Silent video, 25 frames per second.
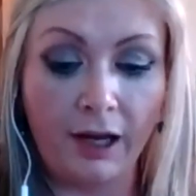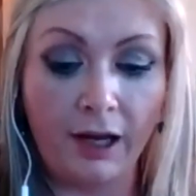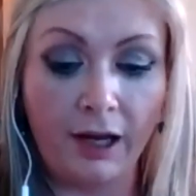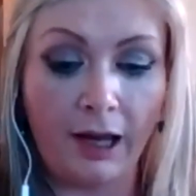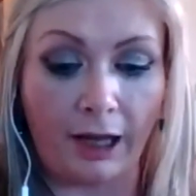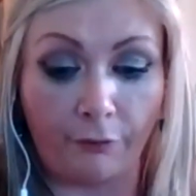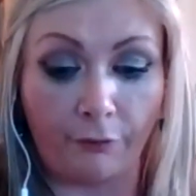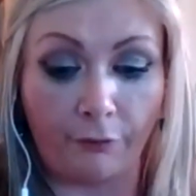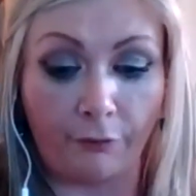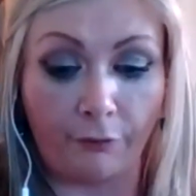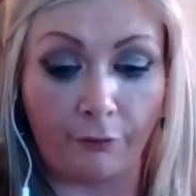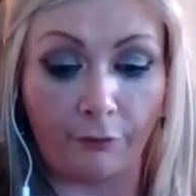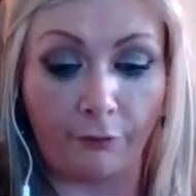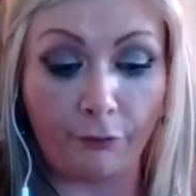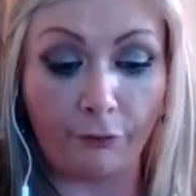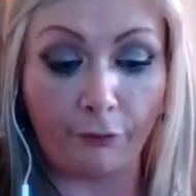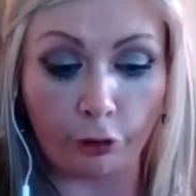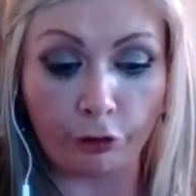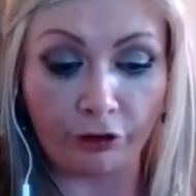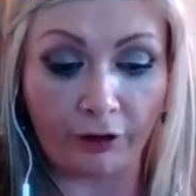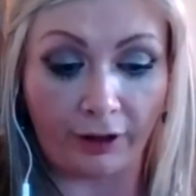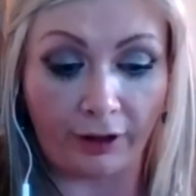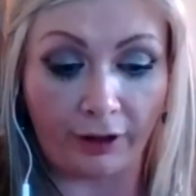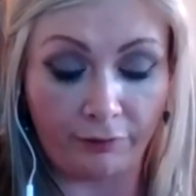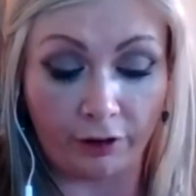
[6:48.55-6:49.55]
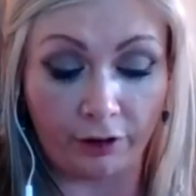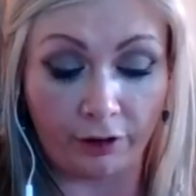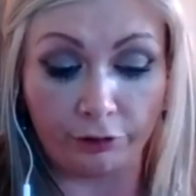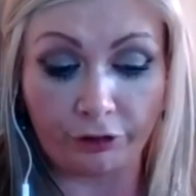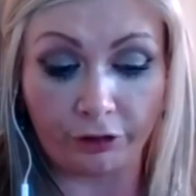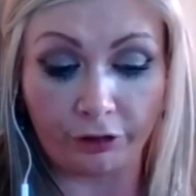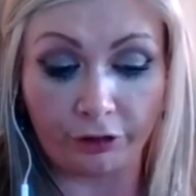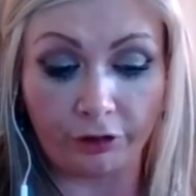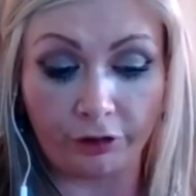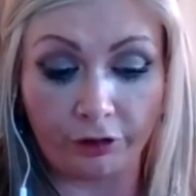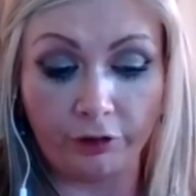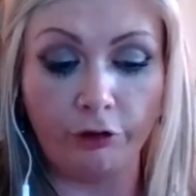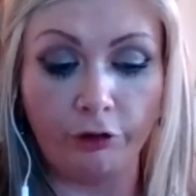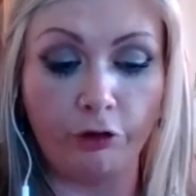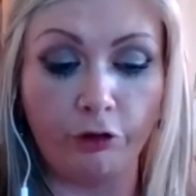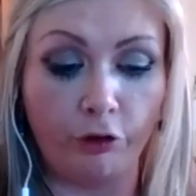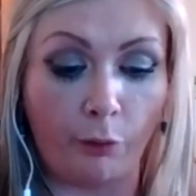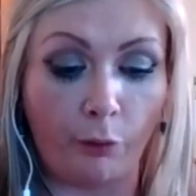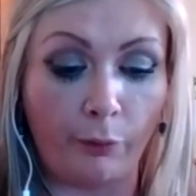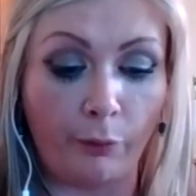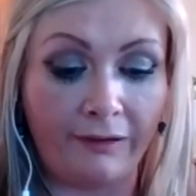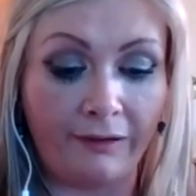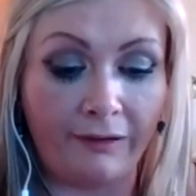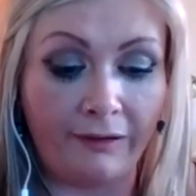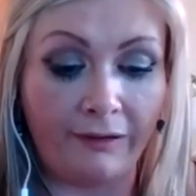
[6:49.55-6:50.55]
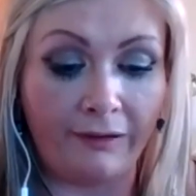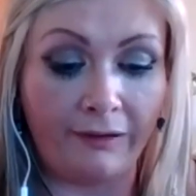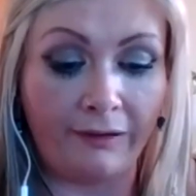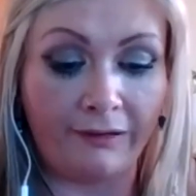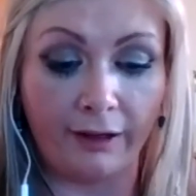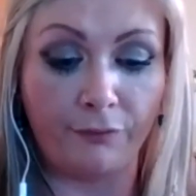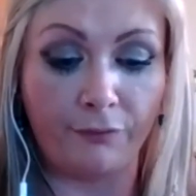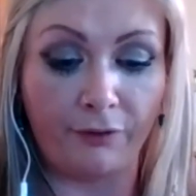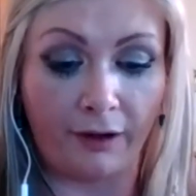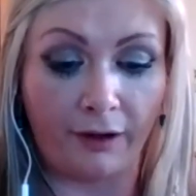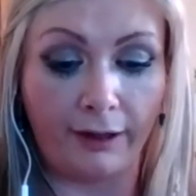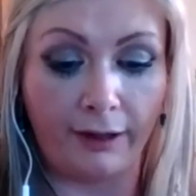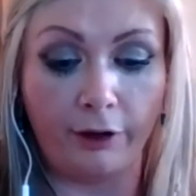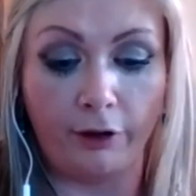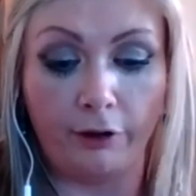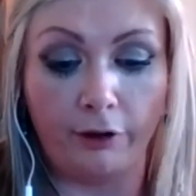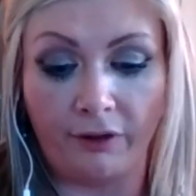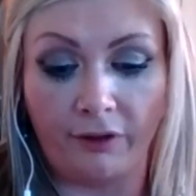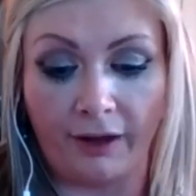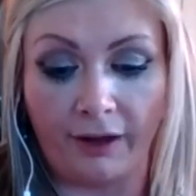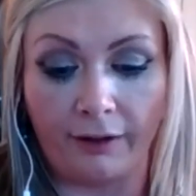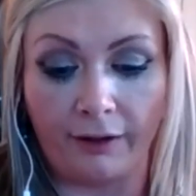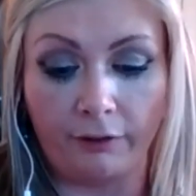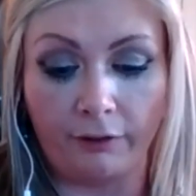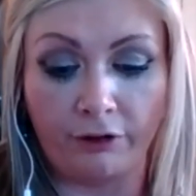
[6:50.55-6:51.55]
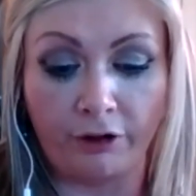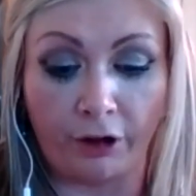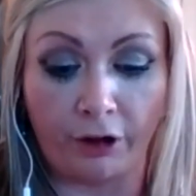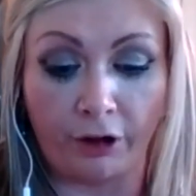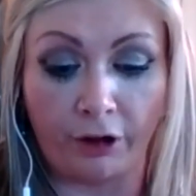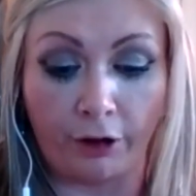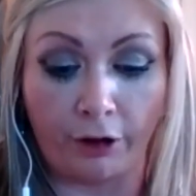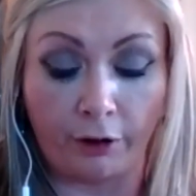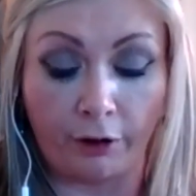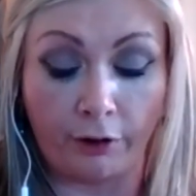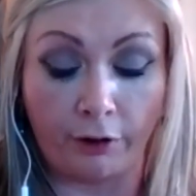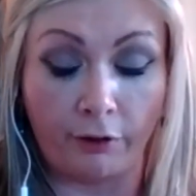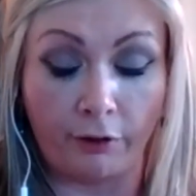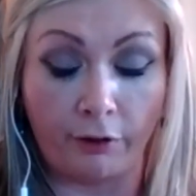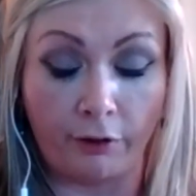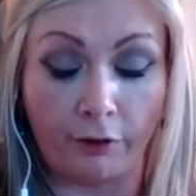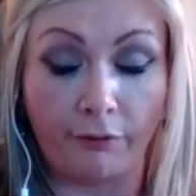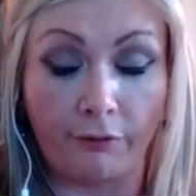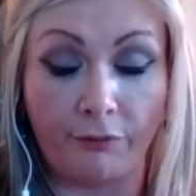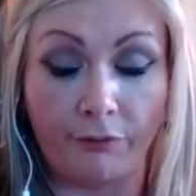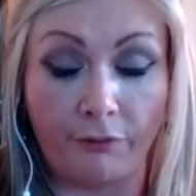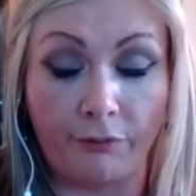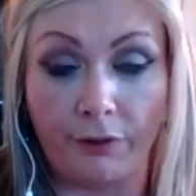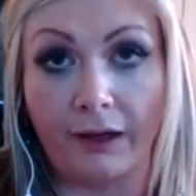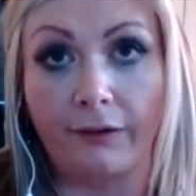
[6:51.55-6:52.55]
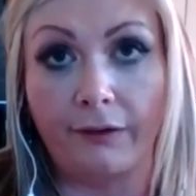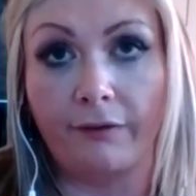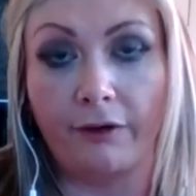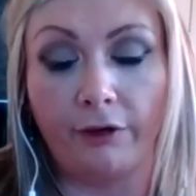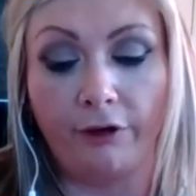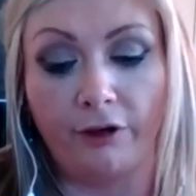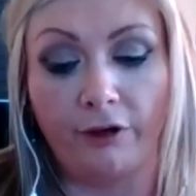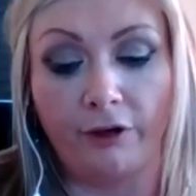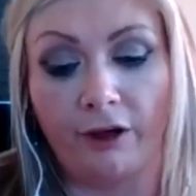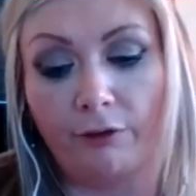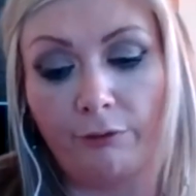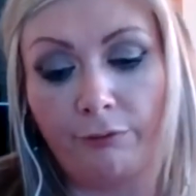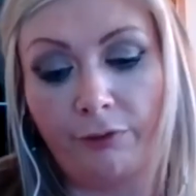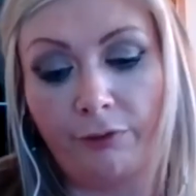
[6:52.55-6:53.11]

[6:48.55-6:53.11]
And of course, I've learned you should always take very good care of the things that you love.